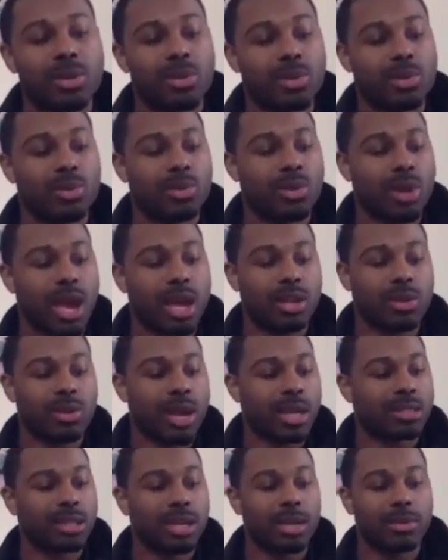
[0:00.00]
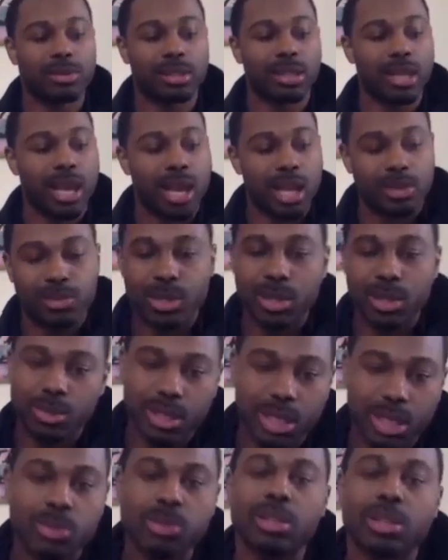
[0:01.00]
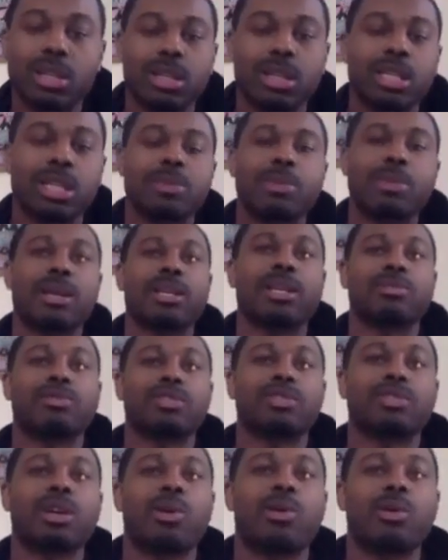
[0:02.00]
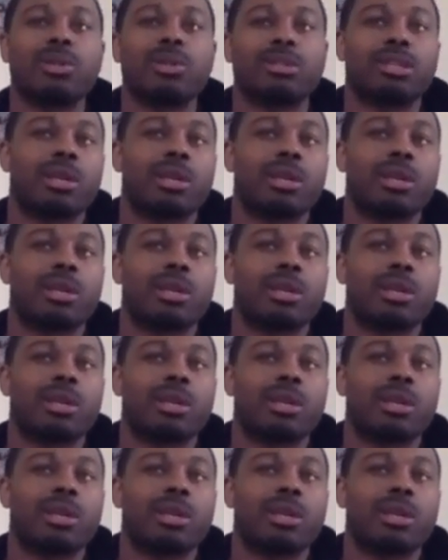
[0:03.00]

You you got you got your ups and downs, but it was it was a good experience for sure.